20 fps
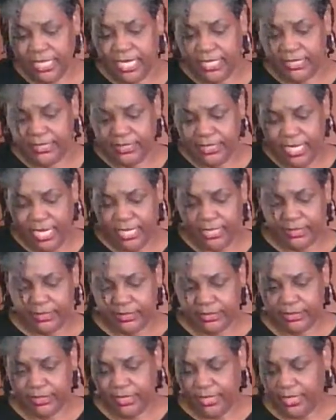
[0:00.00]
nice,
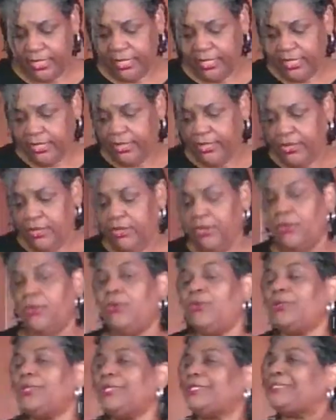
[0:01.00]
nice.
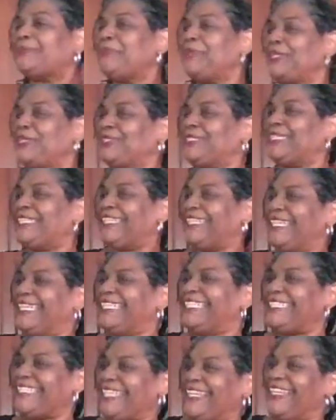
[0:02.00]
Oh, this looks
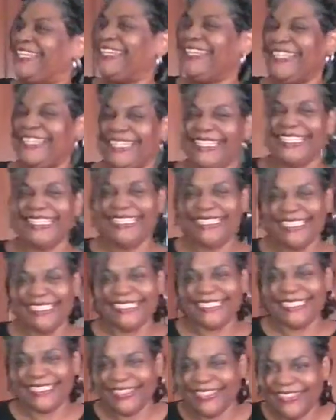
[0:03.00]

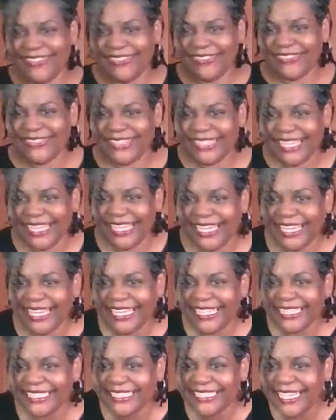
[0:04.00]
delicious. Oh,
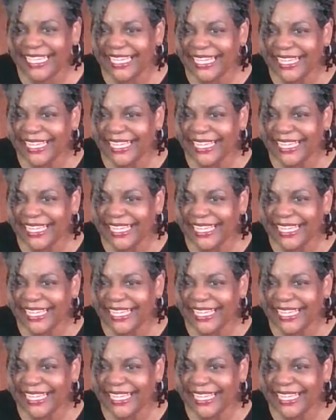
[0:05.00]
yes.